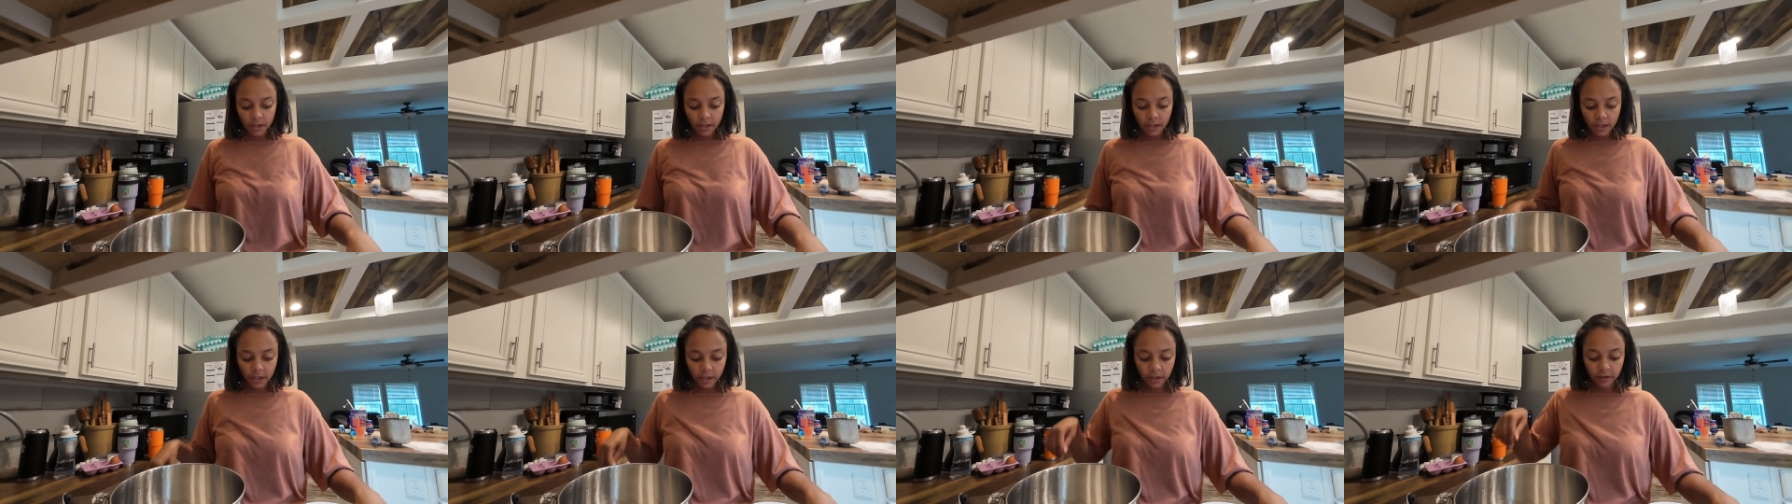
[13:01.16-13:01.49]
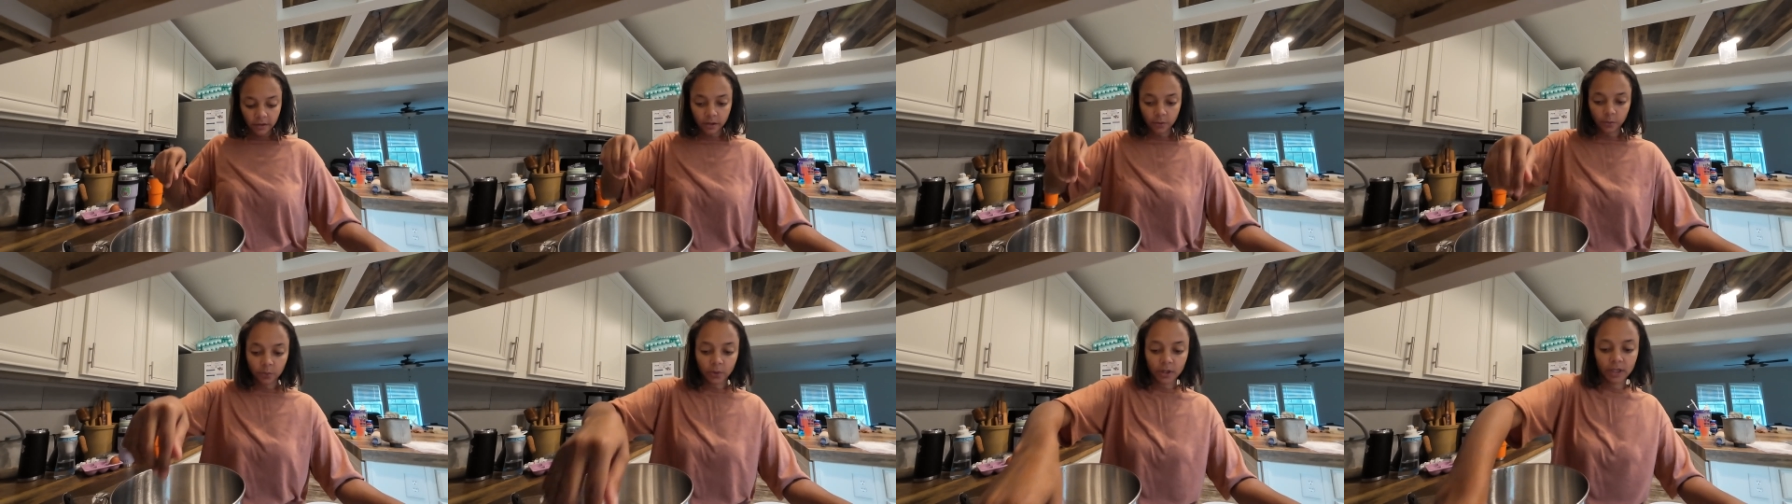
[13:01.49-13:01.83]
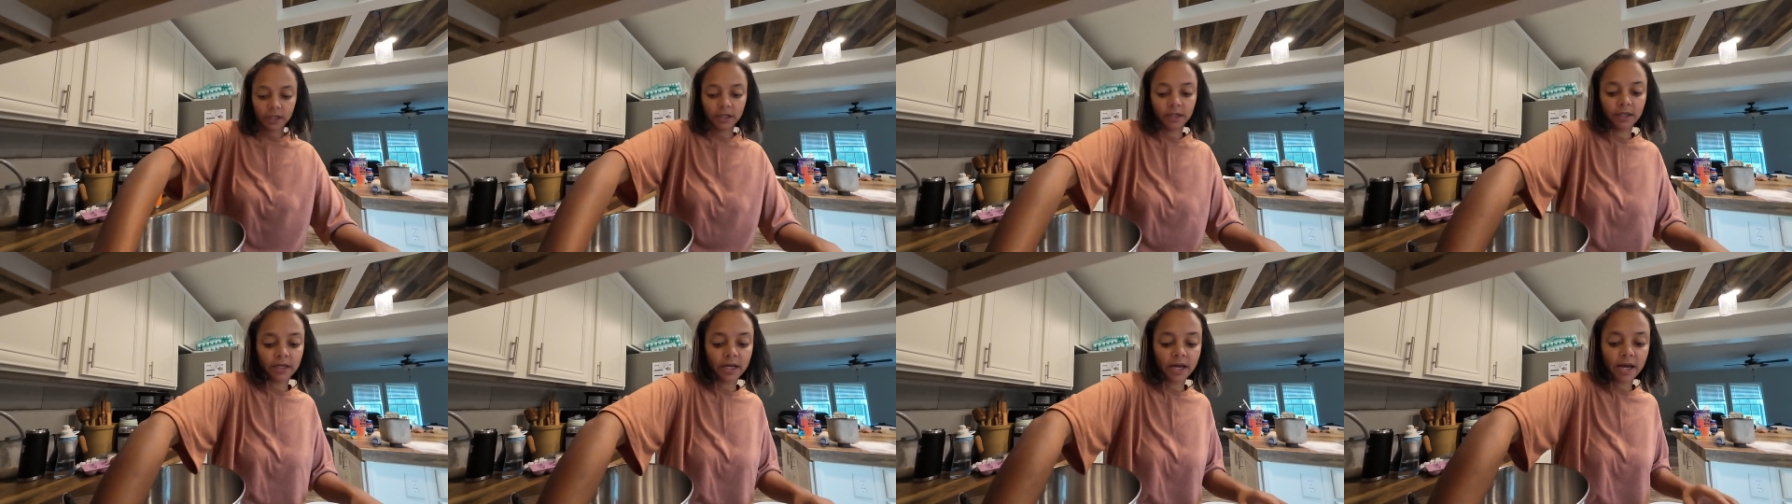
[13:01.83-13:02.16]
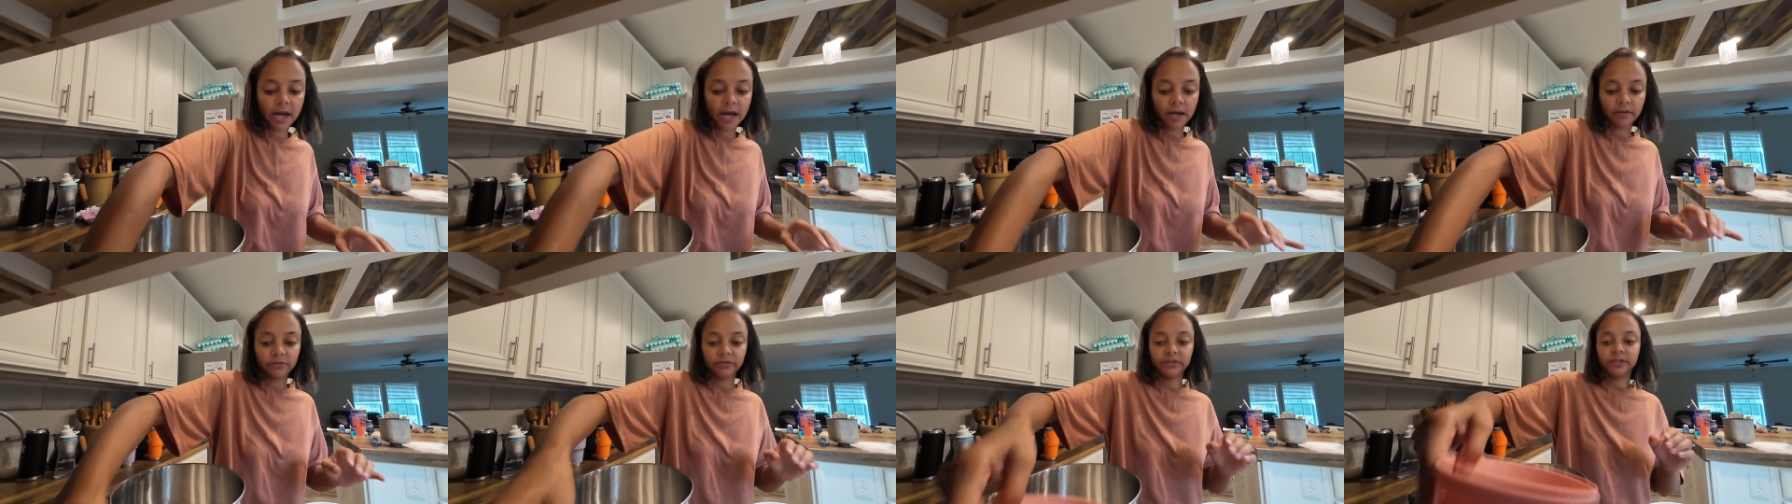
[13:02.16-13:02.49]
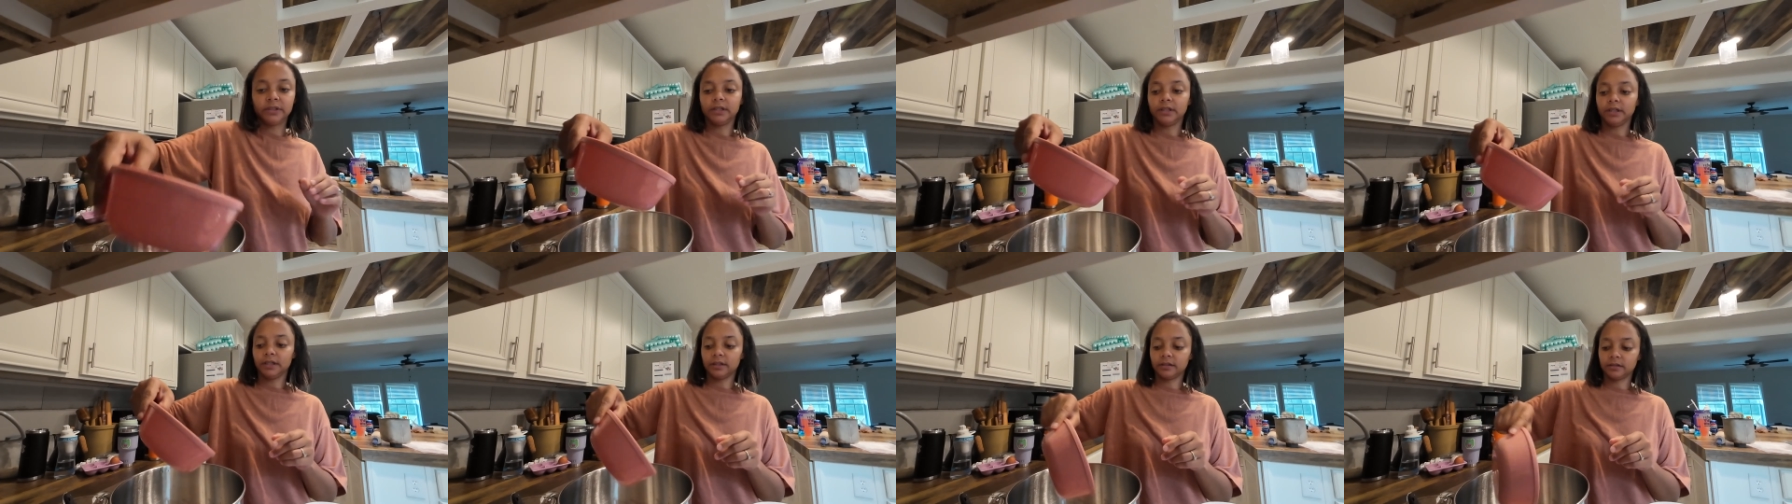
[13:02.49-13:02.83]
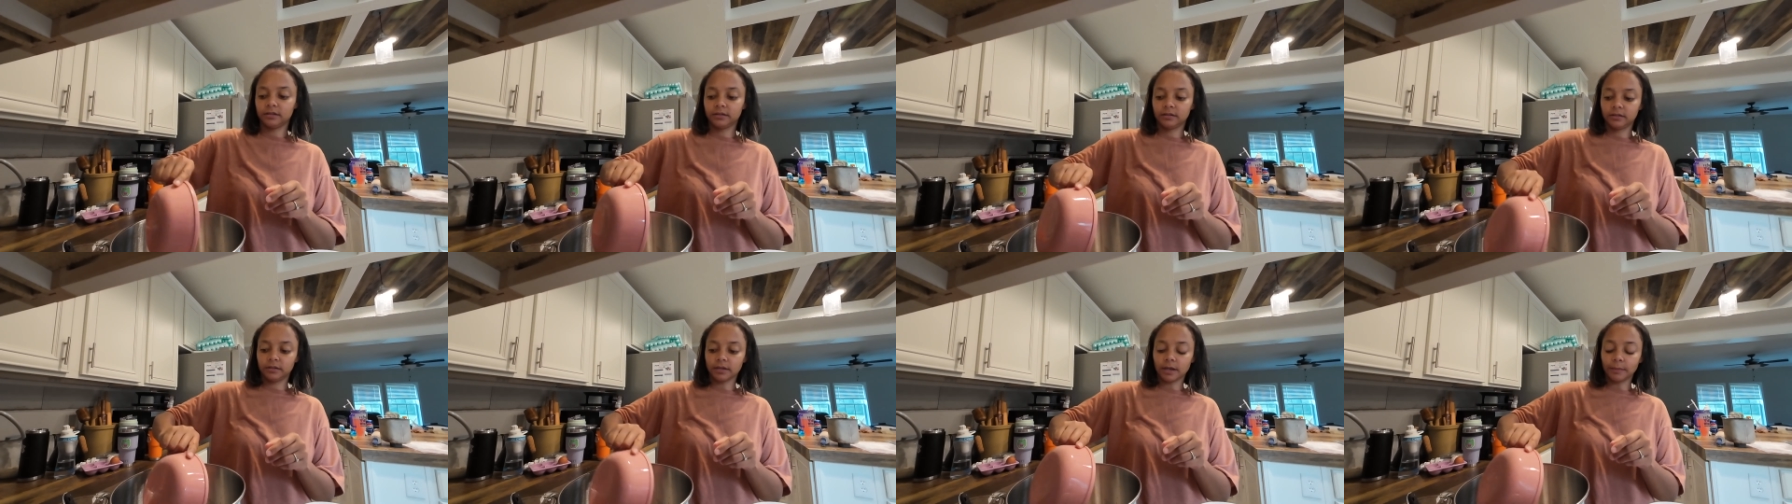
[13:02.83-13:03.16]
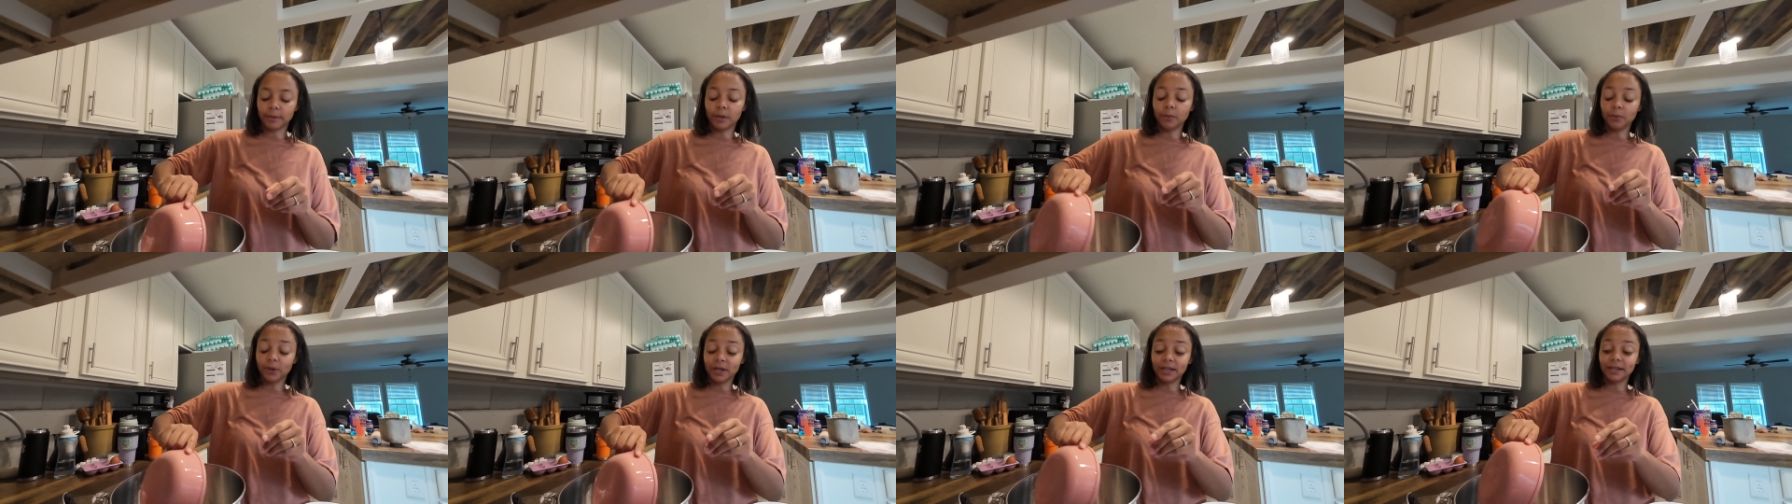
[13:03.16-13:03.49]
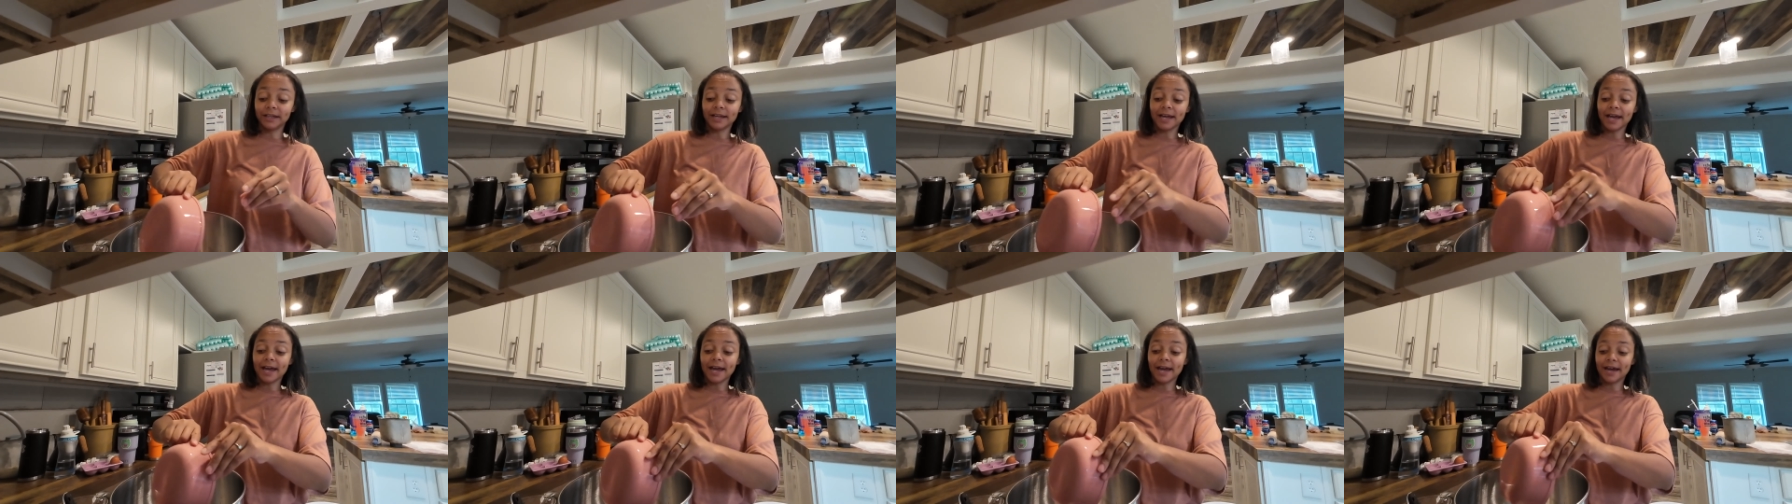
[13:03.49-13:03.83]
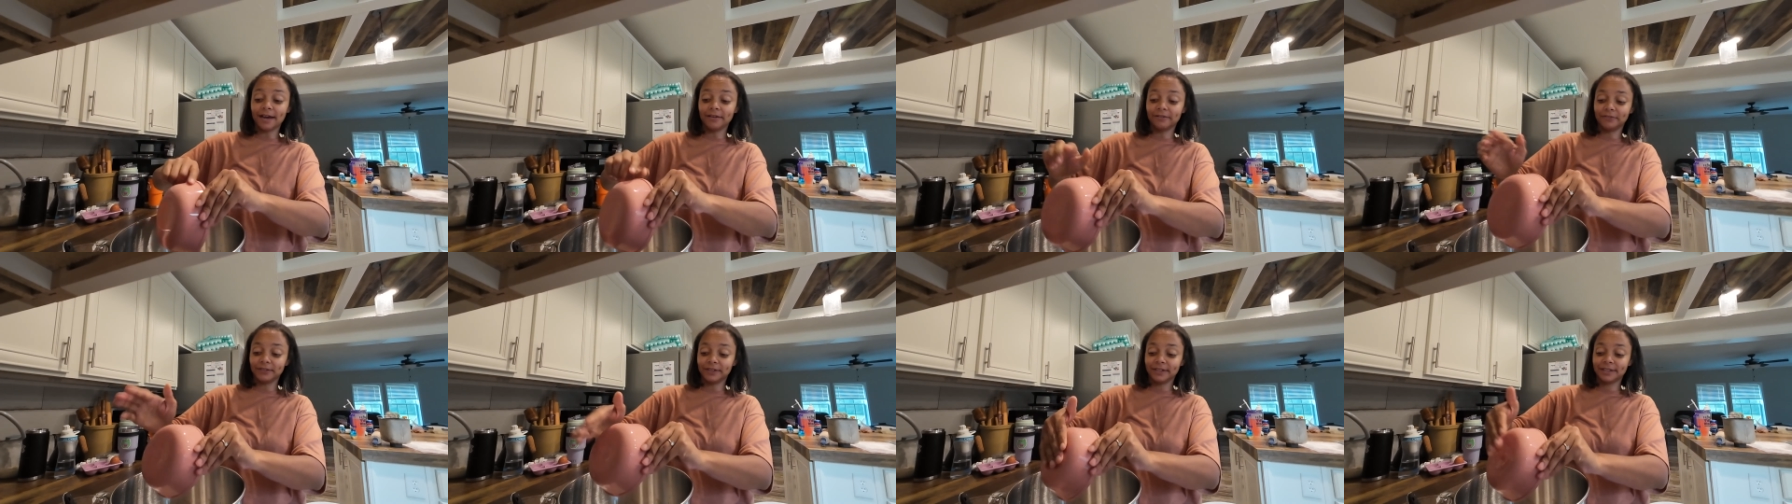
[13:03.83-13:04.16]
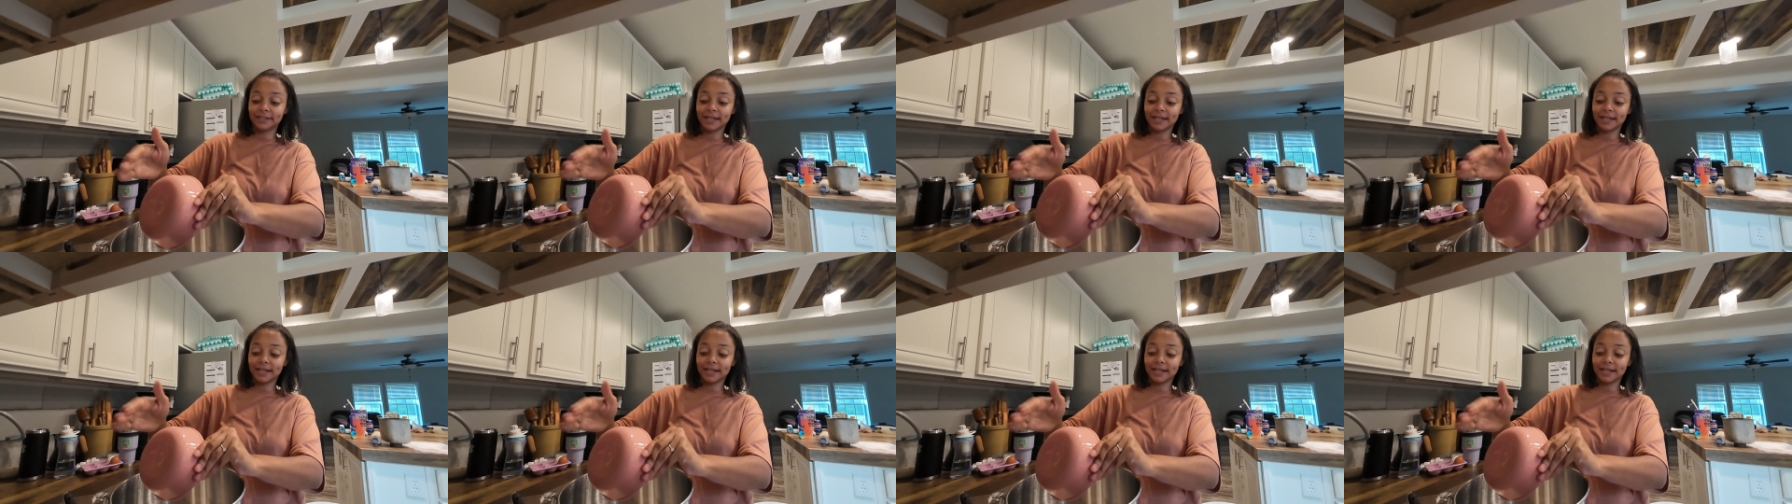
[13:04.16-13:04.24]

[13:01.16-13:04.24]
And then 1 1/2